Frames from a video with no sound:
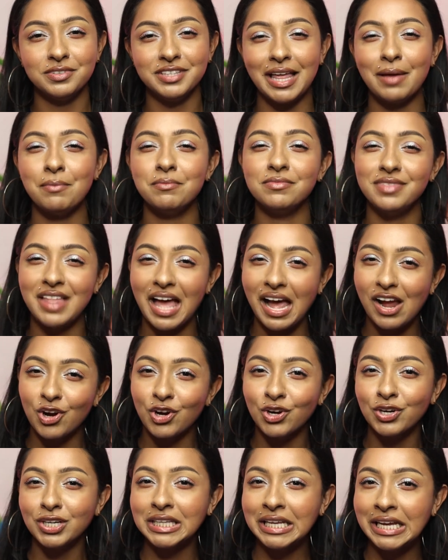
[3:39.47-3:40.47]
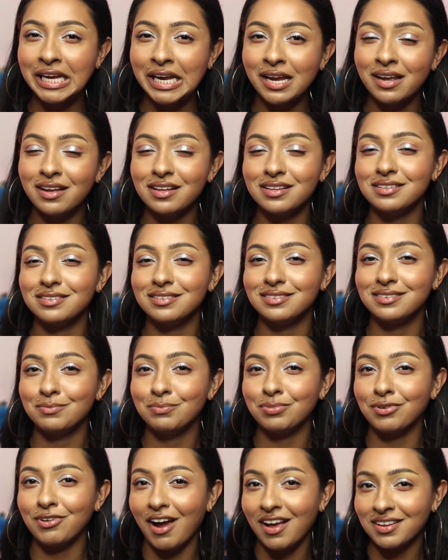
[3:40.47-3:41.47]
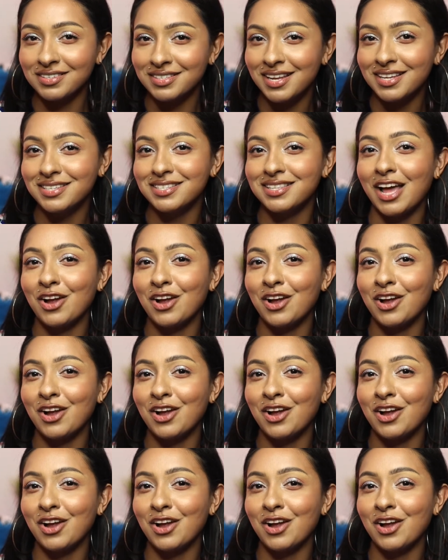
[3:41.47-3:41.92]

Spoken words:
that early process,